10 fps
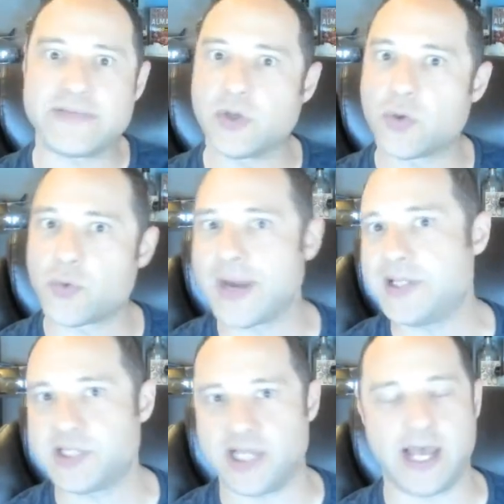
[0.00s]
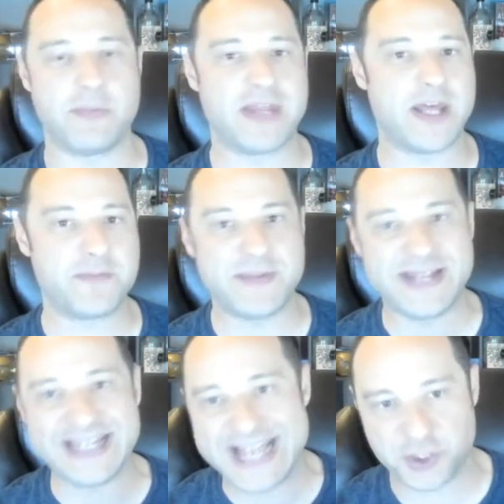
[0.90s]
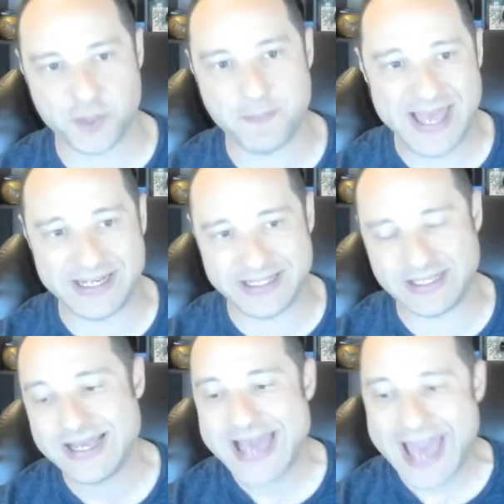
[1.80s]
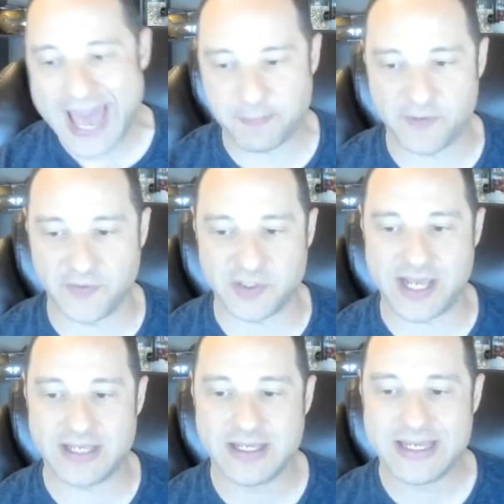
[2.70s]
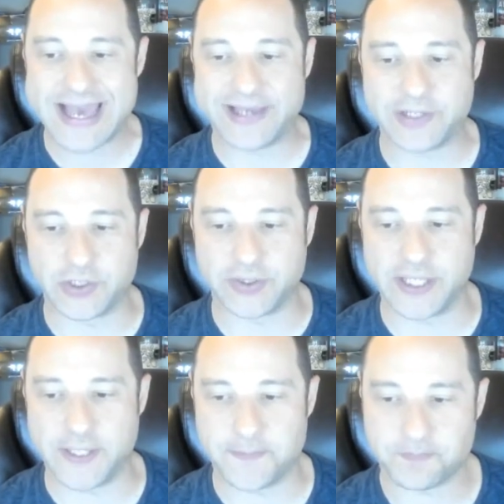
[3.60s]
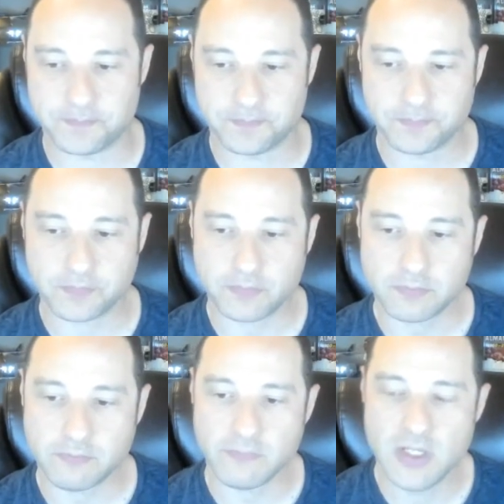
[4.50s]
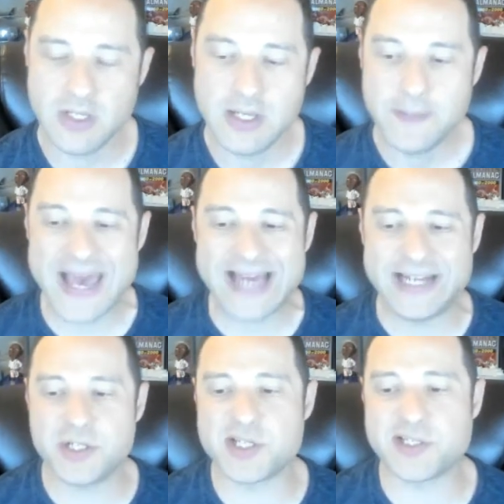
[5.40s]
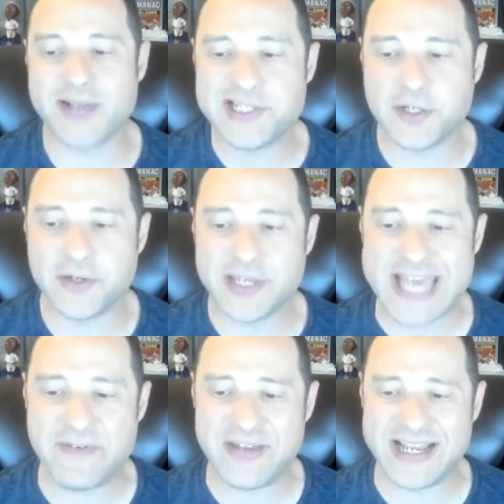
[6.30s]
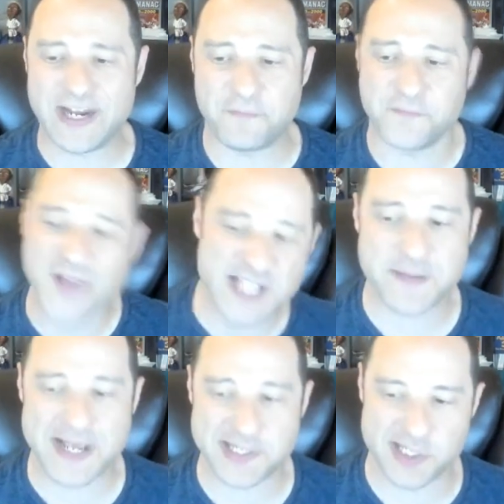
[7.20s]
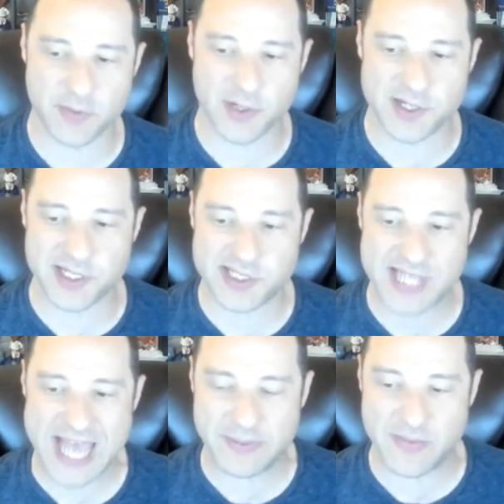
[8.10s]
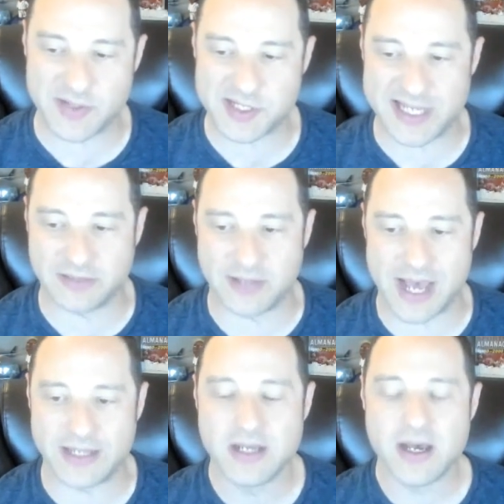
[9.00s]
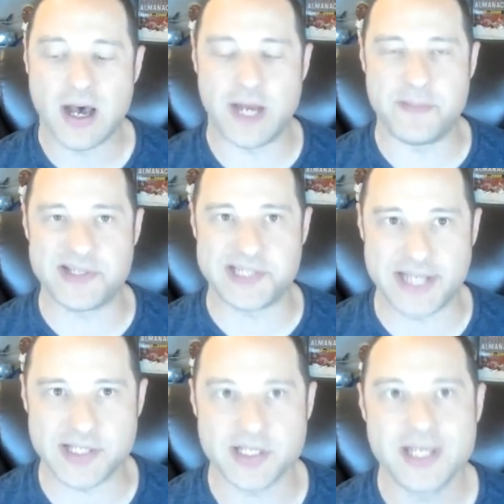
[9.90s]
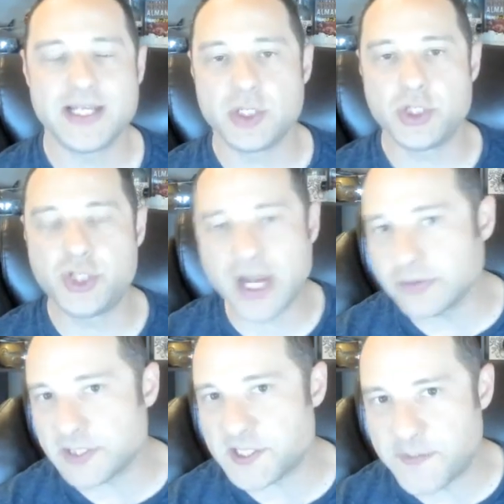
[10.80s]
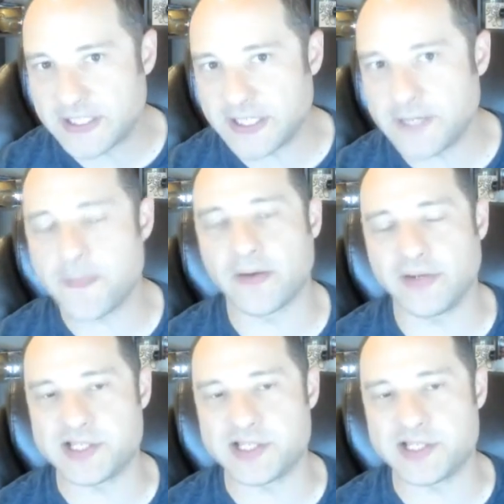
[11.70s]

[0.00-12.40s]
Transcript: have a great time without spending an extra penny at Perfect Day at Coco Key. Patty, do the slides at Coco Key have any kind of fast pass system, or is it a time commitment to stand in line on busy days? Generally speaking, there